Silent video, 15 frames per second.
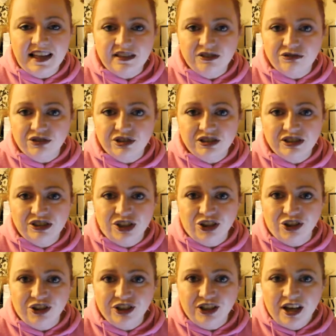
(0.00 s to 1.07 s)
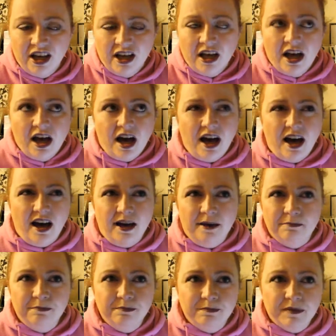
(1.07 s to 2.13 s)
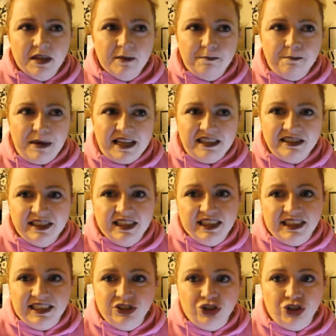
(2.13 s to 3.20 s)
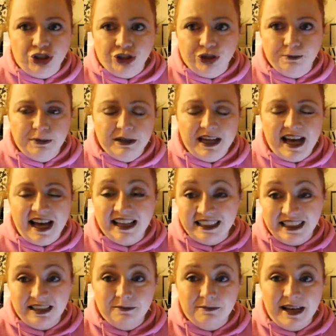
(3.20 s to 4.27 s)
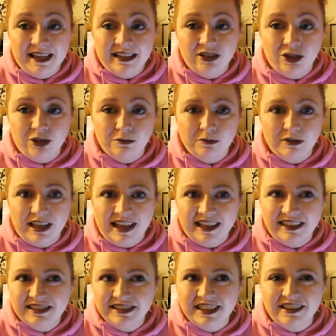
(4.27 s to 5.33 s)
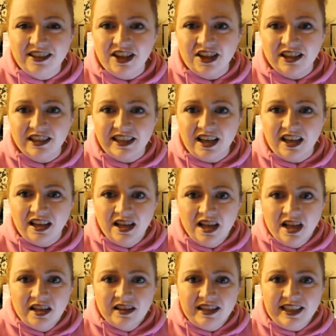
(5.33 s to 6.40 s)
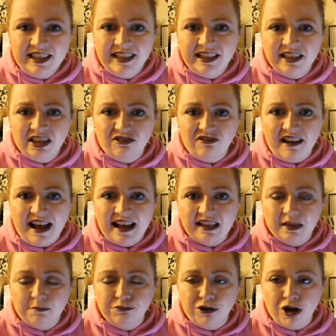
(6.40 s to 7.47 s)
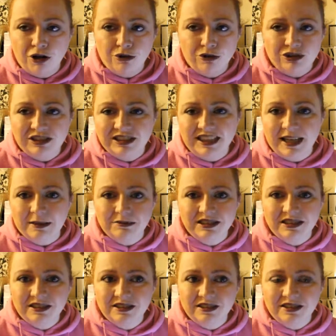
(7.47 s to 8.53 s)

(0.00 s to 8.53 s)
that drugstore um, basically dupe high-end makeup. Like I said earlier, the Lorac Pro Unzipped,